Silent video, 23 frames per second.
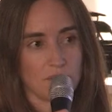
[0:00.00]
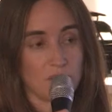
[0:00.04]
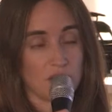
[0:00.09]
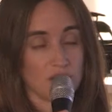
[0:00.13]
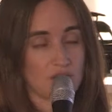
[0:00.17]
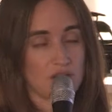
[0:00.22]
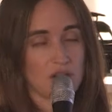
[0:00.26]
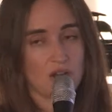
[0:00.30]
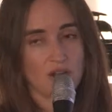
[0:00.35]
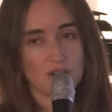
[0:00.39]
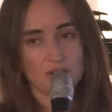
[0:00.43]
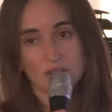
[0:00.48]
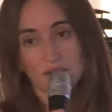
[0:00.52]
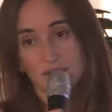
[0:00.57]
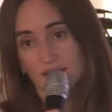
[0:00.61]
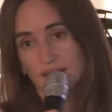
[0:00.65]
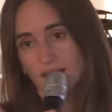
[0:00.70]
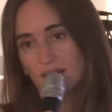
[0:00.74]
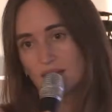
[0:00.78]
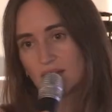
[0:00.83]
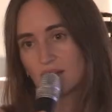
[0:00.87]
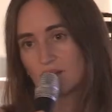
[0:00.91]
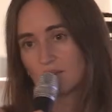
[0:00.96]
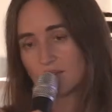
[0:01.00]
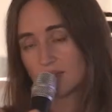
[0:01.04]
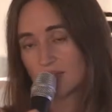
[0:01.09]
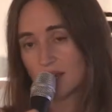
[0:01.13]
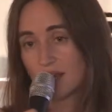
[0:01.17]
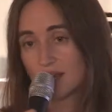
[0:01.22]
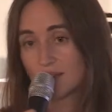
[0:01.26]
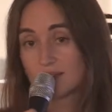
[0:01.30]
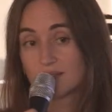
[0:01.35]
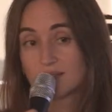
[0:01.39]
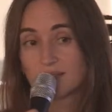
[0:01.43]
much larger scale. I would
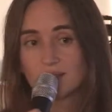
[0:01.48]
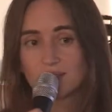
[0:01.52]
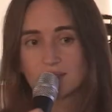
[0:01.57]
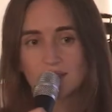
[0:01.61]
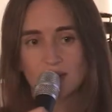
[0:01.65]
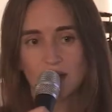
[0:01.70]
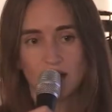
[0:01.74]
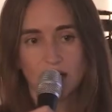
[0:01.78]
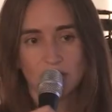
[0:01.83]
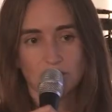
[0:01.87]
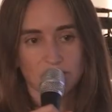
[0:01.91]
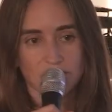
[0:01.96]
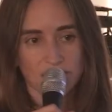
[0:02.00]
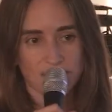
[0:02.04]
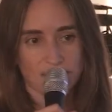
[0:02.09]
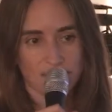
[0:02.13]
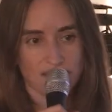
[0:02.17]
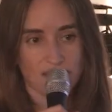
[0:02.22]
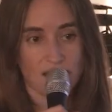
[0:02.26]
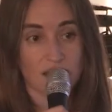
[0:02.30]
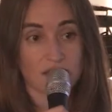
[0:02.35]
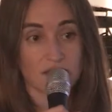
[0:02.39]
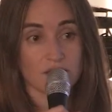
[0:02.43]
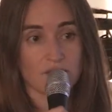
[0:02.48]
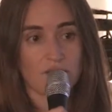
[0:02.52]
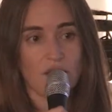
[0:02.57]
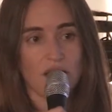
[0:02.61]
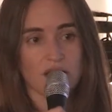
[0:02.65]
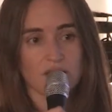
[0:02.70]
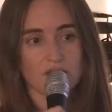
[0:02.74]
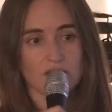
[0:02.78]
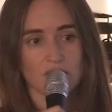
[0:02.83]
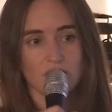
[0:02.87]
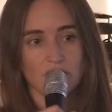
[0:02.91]
say it's 6 times the size of
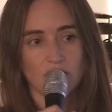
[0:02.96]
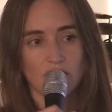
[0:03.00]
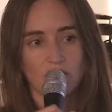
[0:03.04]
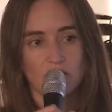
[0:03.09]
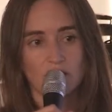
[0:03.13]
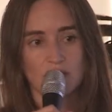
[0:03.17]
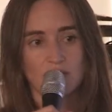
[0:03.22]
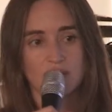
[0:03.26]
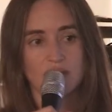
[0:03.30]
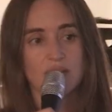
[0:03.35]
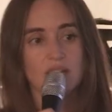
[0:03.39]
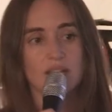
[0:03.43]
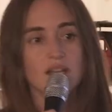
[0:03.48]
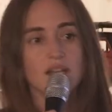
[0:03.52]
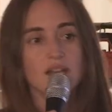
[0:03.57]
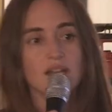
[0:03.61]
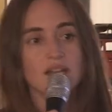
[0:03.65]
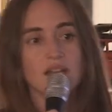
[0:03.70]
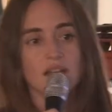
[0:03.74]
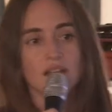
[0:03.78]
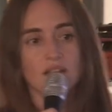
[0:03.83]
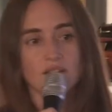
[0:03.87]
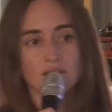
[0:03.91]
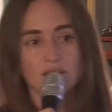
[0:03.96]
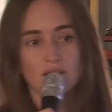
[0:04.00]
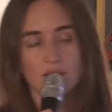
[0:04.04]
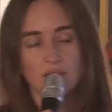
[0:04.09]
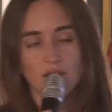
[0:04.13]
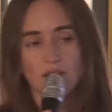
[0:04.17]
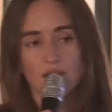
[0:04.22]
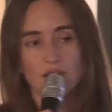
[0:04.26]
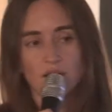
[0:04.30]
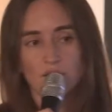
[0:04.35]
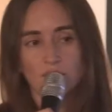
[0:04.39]
Hudson Yards,
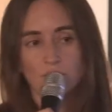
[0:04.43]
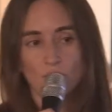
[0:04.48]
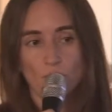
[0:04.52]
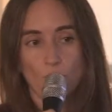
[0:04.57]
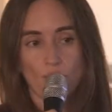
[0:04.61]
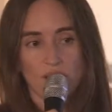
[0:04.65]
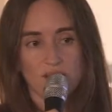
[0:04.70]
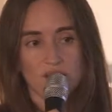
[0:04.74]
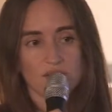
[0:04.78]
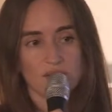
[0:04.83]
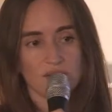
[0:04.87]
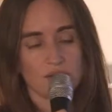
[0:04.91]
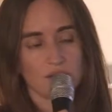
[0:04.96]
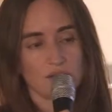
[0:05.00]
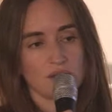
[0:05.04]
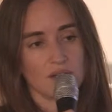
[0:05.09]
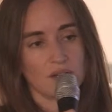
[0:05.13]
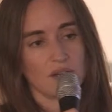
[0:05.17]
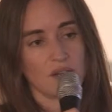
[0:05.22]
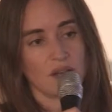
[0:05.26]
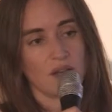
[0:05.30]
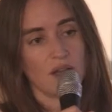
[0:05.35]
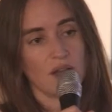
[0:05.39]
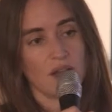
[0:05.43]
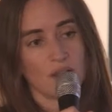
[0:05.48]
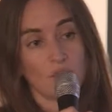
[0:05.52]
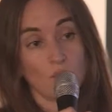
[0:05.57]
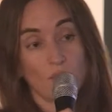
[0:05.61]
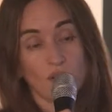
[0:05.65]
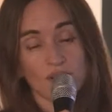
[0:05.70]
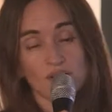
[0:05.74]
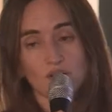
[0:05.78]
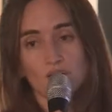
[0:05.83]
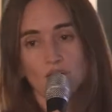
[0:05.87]
in in
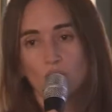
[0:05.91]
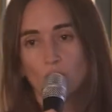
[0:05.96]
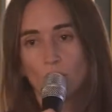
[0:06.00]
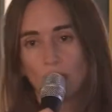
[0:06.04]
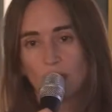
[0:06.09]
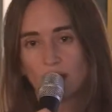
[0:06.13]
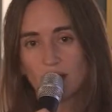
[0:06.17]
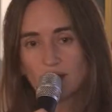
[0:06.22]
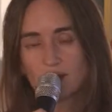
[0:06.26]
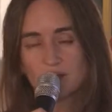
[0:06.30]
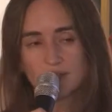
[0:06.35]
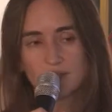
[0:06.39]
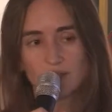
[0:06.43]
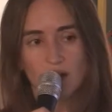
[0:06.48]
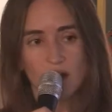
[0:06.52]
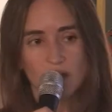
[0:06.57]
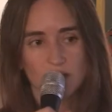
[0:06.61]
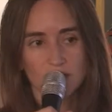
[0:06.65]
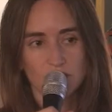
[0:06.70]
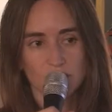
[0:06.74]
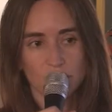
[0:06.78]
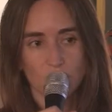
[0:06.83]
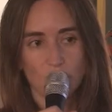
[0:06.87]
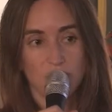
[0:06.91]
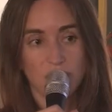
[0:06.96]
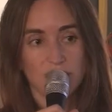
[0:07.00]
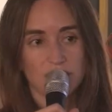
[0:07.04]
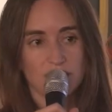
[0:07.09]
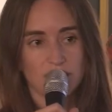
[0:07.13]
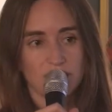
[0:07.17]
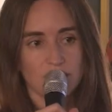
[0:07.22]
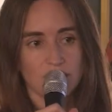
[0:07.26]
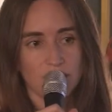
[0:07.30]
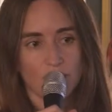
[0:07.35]
Western Queens, also
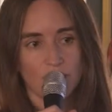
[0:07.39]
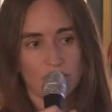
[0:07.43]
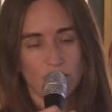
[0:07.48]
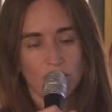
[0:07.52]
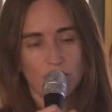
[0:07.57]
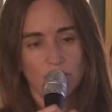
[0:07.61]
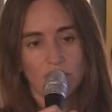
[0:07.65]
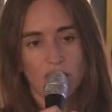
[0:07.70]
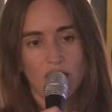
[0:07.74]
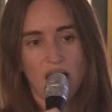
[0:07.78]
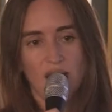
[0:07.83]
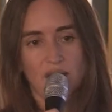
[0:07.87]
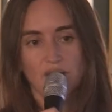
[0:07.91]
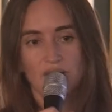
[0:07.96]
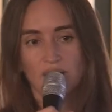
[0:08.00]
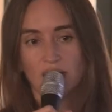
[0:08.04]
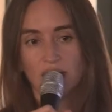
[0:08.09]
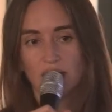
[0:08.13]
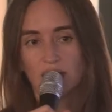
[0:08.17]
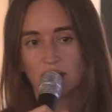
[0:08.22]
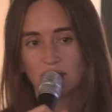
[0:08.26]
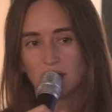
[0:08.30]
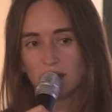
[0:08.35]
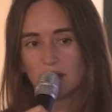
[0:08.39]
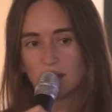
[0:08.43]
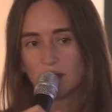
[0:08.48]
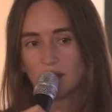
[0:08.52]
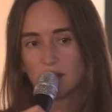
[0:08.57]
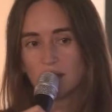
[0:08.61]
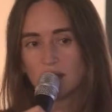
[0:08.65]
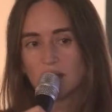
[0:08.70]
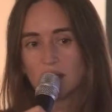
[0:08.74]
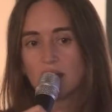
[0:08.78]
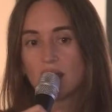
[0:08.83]
building over
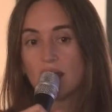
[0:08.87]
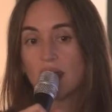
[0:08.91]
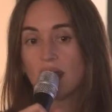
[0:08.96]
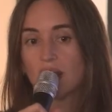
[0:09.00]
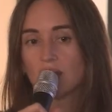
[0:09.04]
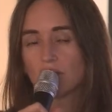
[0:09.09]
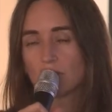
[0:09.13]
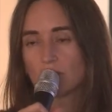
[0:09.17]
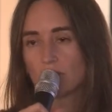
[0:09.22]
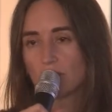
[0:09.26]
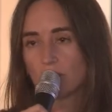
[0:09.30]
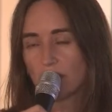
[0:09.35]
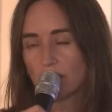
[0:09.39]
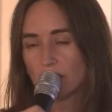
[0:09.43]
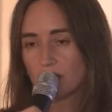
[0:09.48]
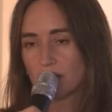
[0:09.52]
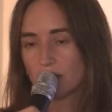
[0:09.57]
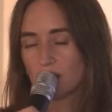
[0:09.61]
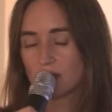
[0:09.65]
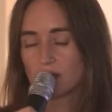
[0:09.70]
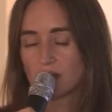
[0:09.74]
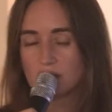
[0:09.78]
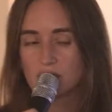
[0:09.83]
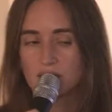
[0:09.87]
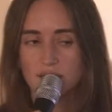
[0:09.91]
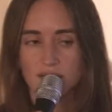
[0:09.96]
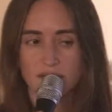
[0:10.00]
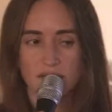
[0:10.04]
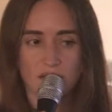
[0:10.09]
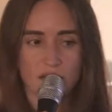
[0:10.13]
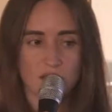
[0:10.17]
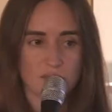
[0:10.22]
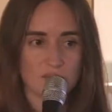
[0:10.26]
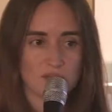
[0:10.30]
180-acre rail yard.
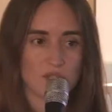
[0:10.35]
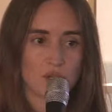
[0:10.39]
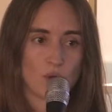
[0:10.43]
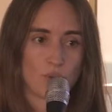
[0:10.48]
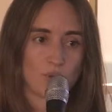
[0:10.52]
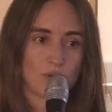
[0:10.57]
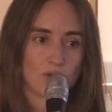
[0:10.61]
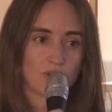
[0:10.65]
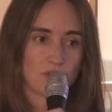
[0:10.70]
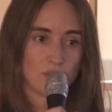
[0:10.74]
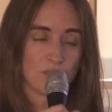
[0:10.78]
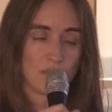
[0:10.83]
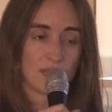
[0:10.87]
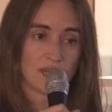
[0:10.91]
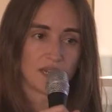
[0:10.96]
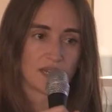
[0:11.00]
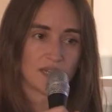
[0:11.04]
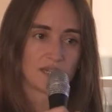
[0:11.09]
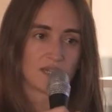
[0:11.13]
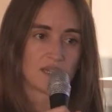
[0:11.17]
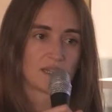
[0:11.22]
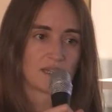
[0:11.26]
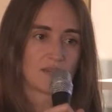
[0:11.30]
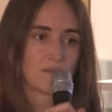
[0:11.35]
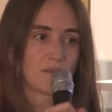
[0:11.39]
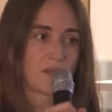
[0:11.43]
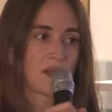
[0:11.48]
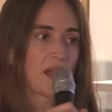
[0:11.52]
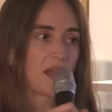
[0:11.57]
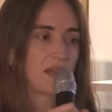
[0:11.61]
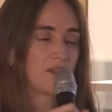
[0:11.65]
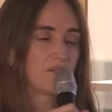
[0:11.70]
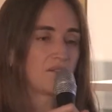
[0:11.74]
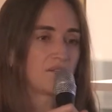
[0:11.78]
So we're in the beginning
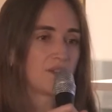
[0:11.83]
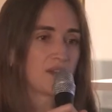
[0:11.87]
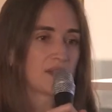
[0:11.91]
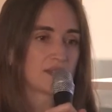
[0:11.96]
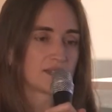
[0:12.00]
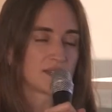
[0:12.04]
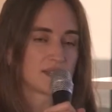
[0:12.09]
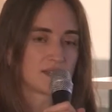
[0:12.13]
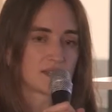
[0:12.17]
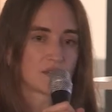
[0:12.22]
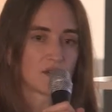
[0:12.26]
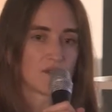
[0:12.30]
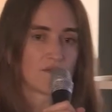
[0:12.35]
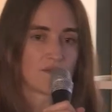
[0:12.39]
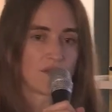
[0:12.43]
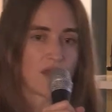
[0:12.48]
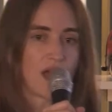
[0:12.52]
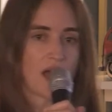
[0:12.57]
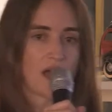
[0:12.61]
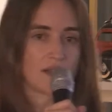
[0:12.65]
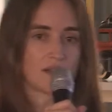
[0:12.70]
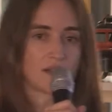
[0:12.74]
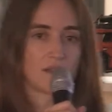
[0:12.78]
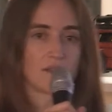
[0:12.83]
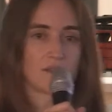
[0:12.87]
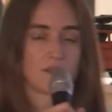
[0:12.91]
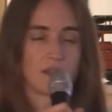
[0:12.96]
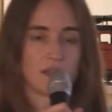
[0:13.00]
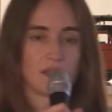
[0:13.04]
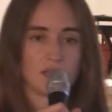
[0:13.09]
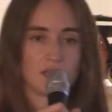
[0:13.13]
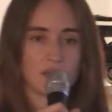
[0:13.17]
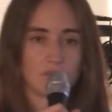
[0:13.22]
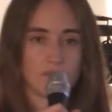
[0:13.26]
planning phases of that,
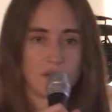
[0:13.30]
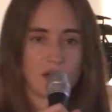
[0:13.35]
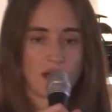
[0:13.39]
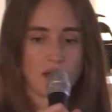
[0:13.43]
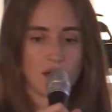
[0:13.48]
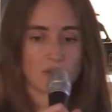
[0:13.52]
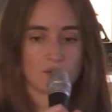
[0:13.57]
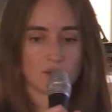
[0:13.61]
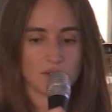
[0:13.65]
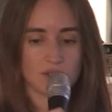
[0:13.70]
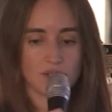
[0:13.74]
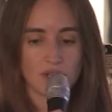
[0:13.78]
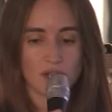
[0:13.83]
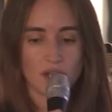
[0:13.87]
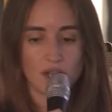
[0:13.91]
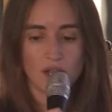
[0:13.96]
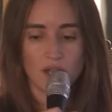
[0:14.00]
thinking about